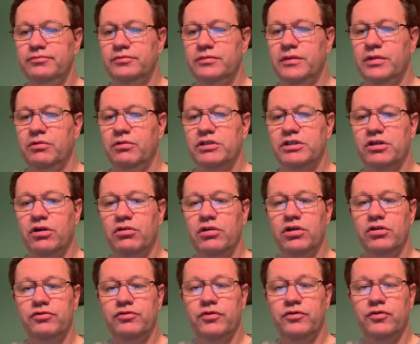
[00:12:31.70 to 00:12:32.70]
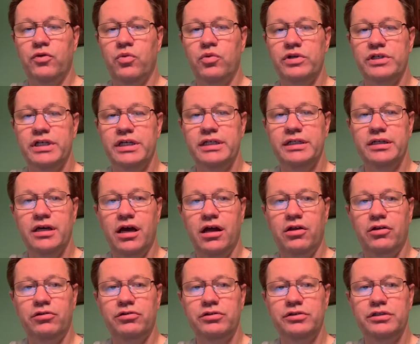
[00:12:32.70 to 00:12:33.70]
We sold those for
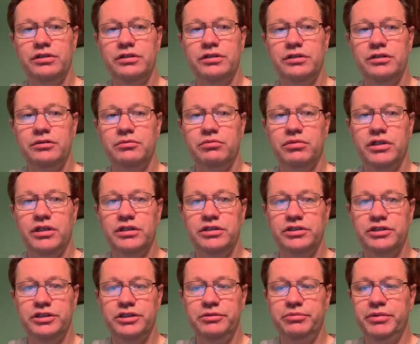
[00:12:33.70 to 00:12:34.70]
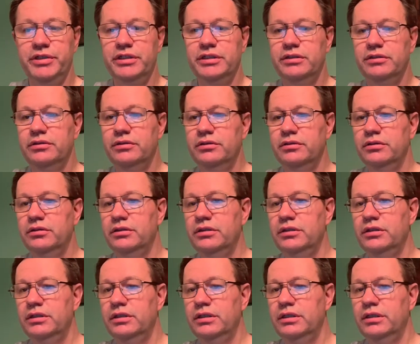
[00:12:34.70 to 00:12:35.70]
$14 plus shipping.
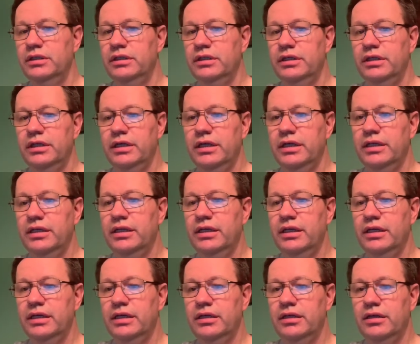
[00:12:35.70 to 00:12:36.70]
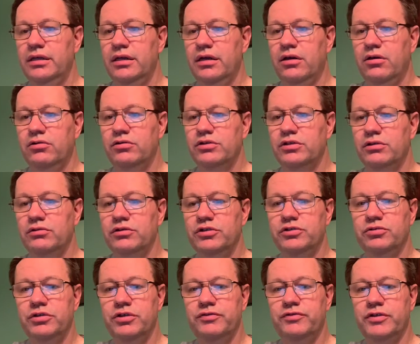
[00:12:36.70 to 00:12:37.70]
And then also on the
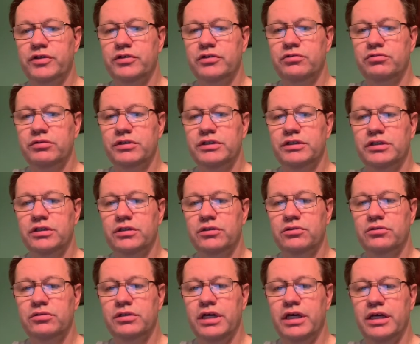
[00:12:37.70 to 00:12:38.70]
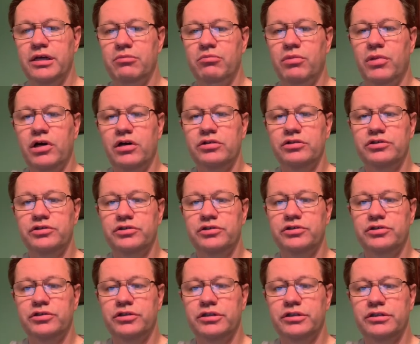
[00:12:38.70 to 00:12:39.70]
21st, we sold a monster
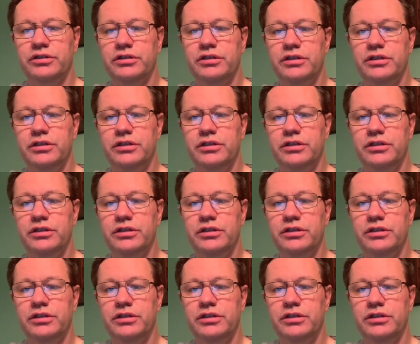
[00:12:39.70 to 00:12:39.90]
truck